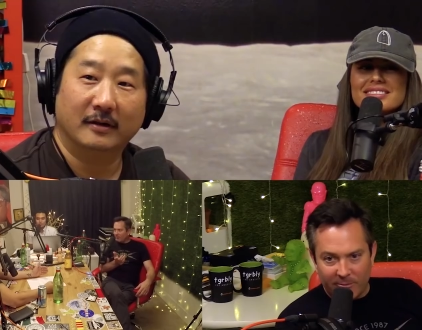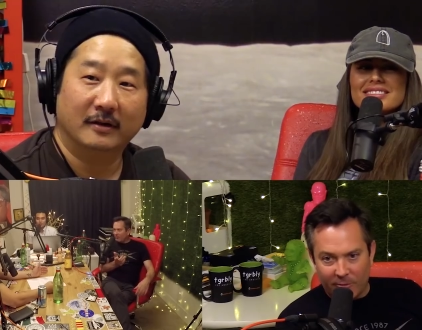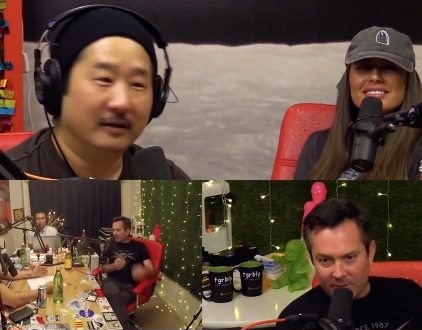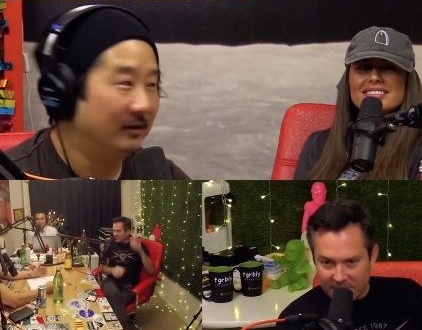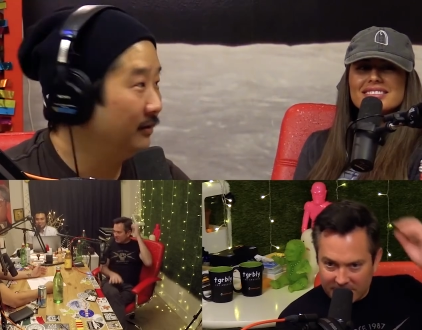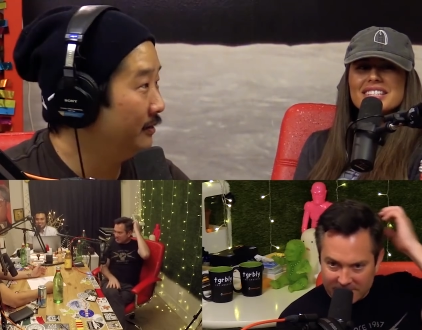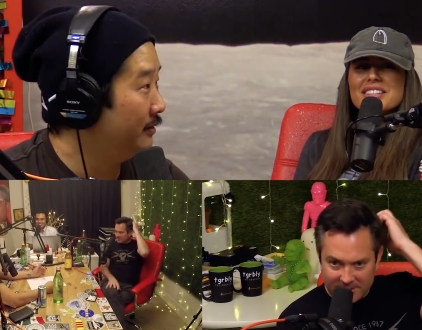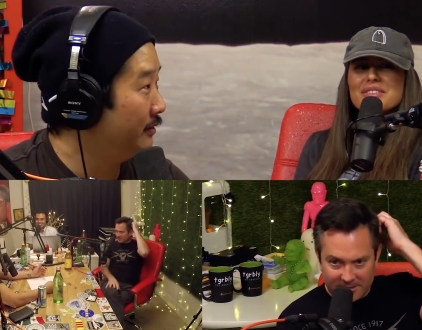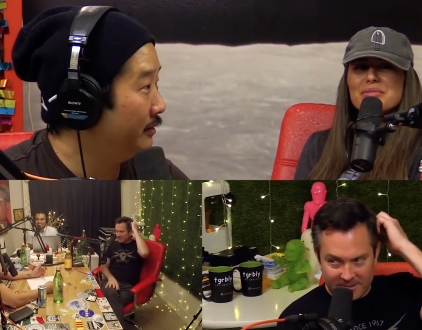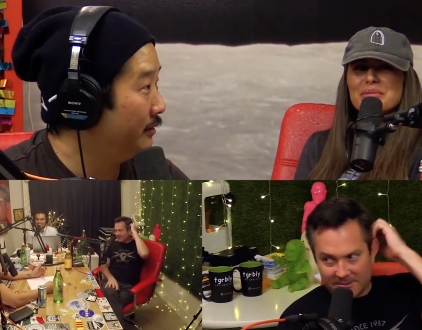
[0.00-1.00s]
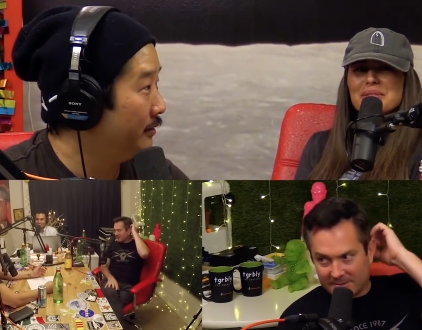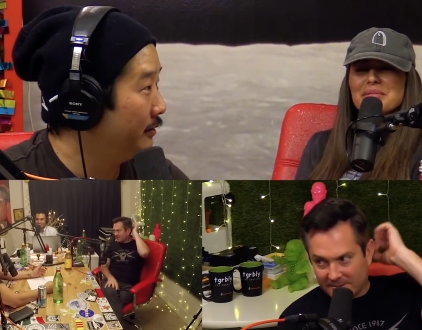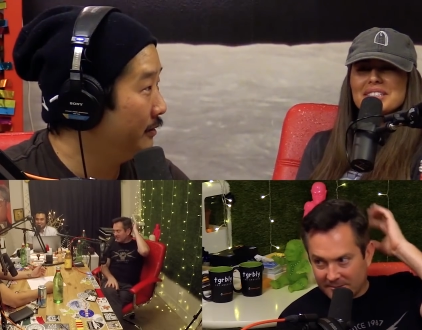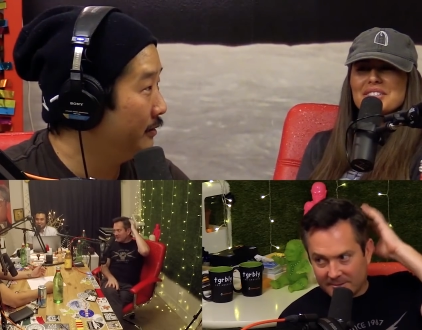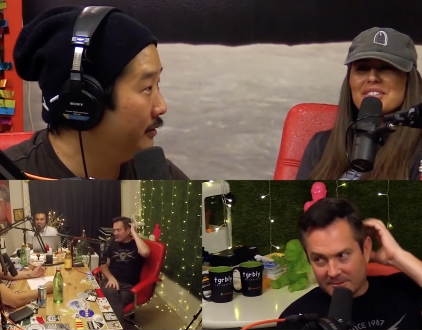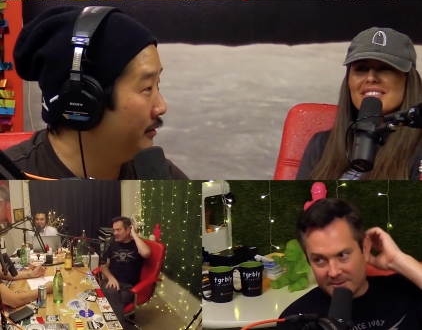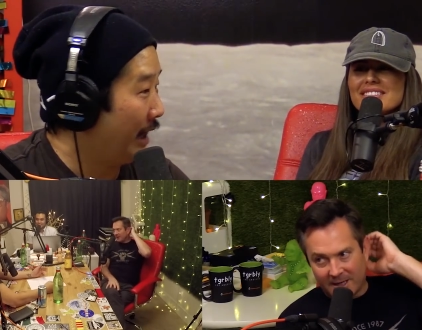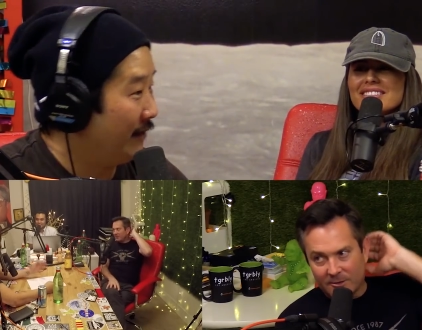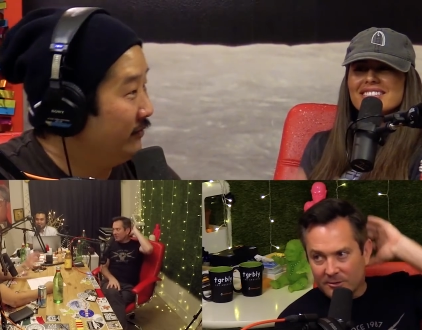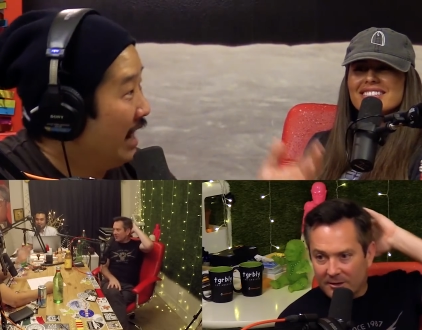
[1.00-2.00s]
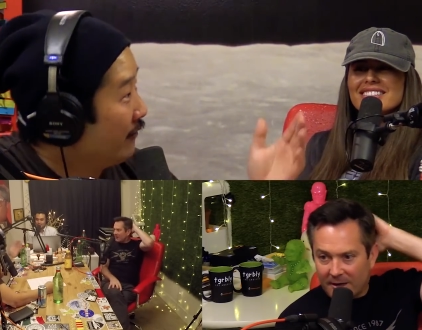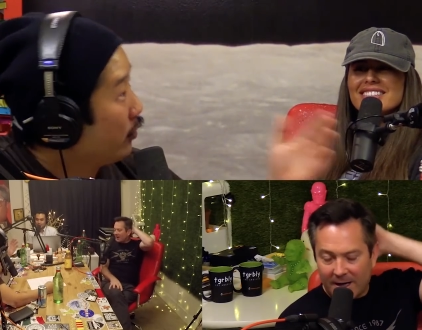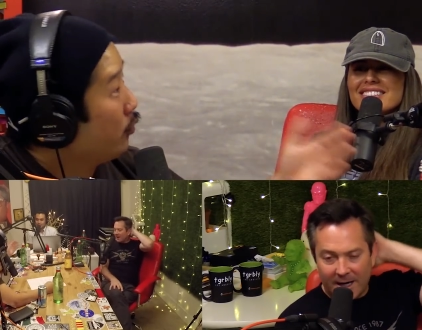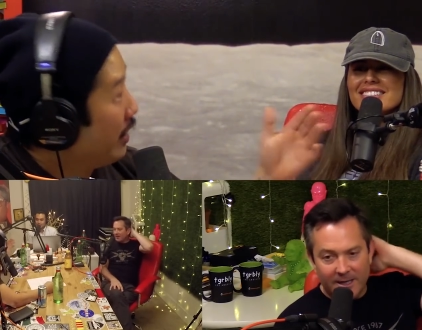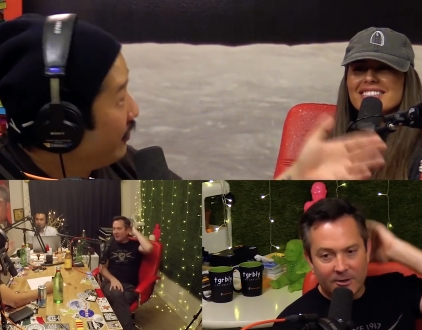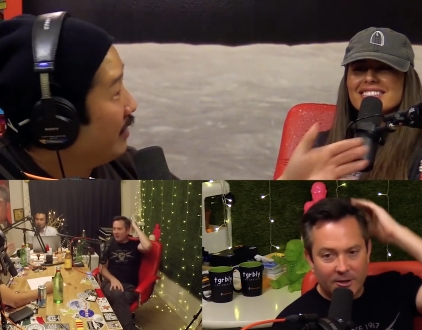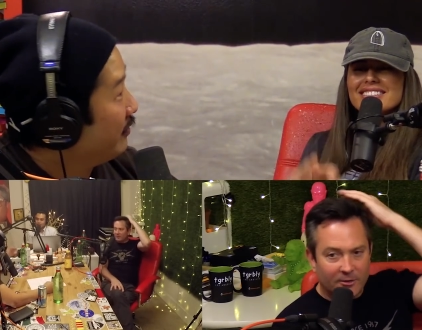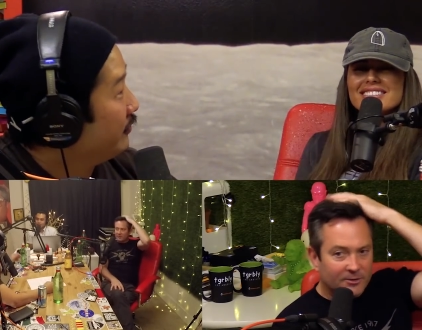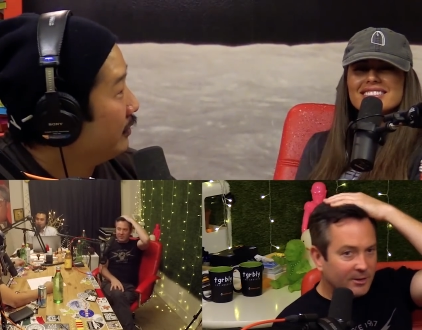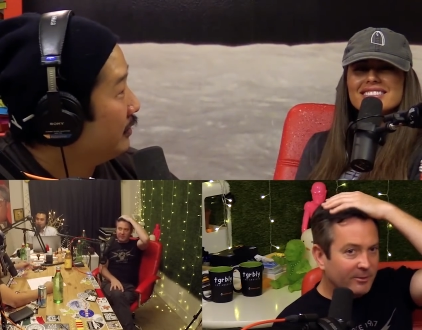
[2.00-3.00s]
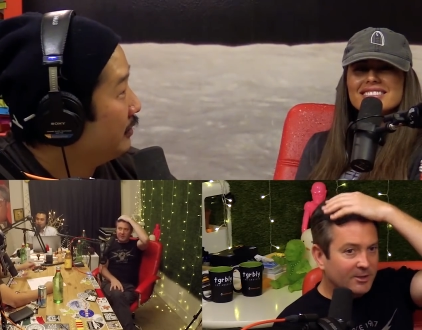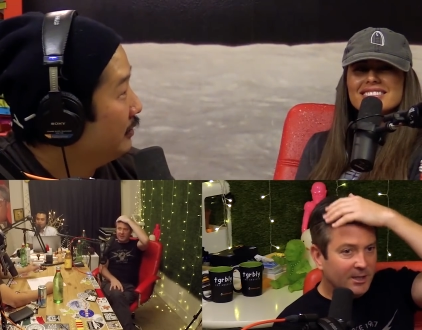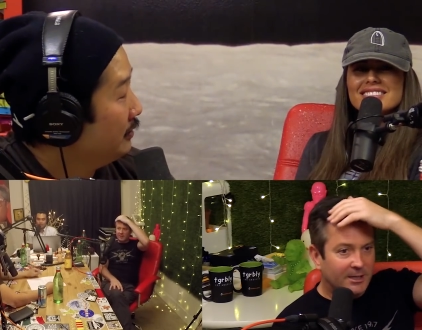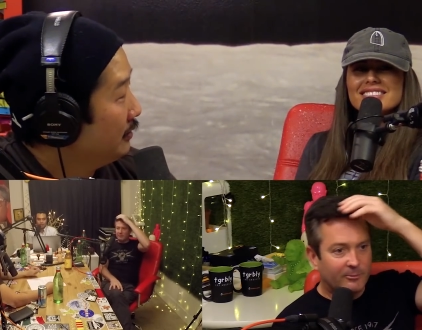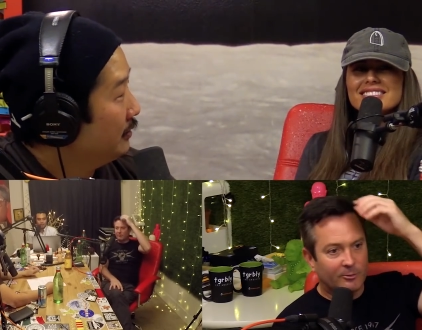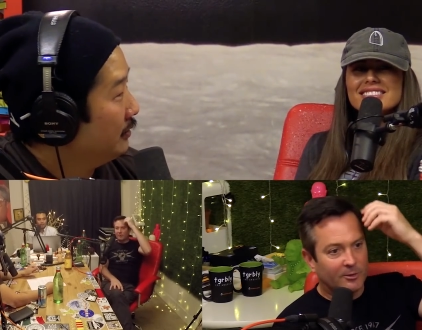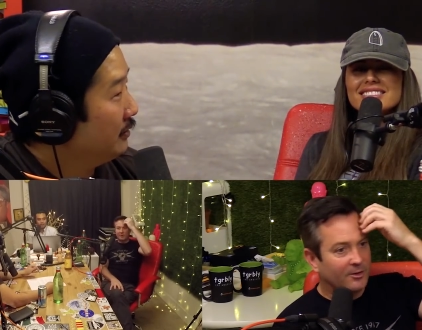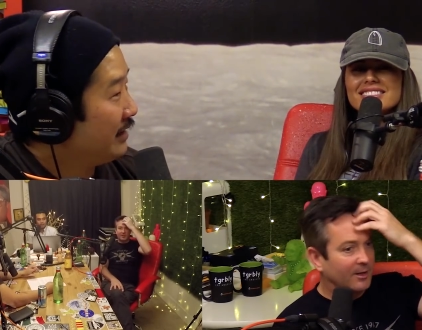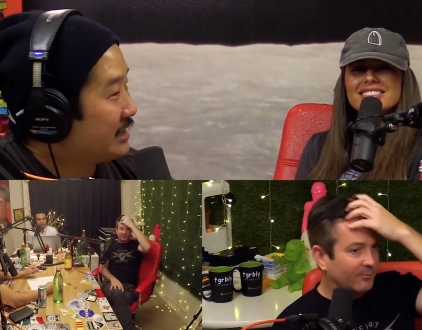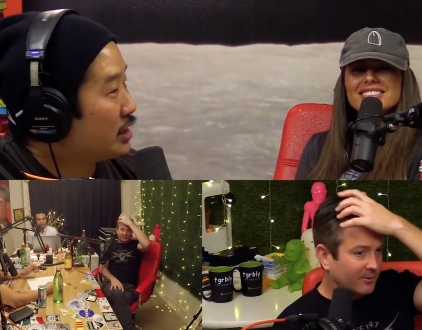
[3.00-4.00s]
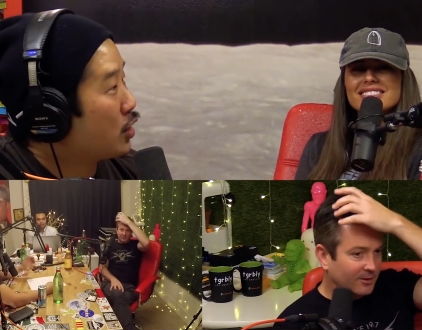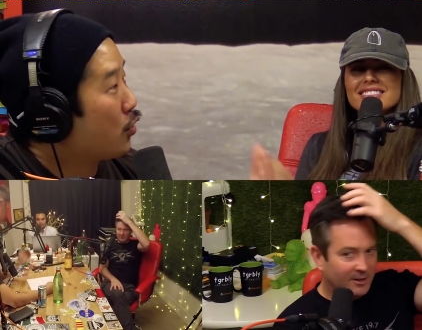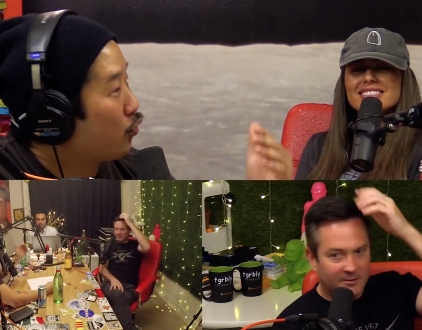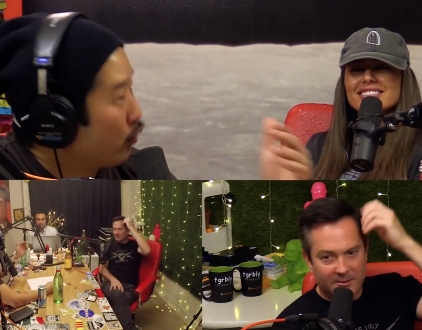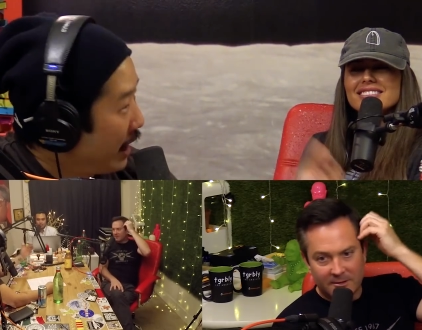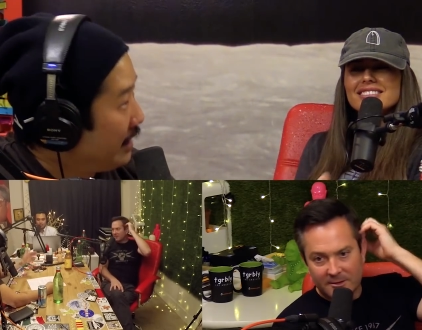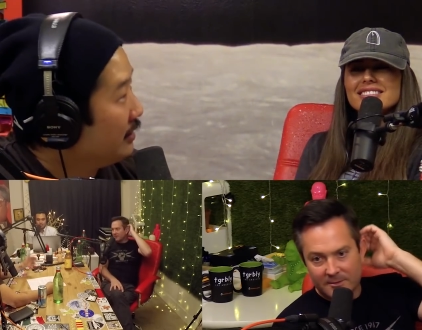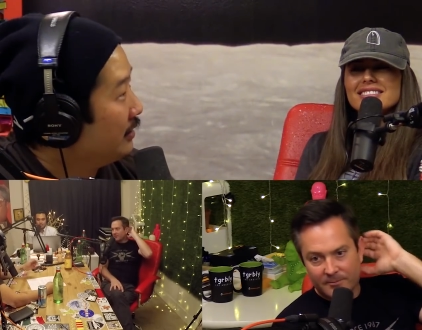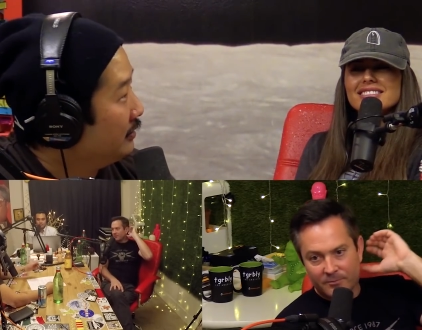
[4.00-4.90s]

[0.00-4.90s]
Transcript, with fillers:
Speaker 1: You've of heard it. He doesn't read much. I have never. I don't either. Before. Somebody said it to me one time. That's a like, great.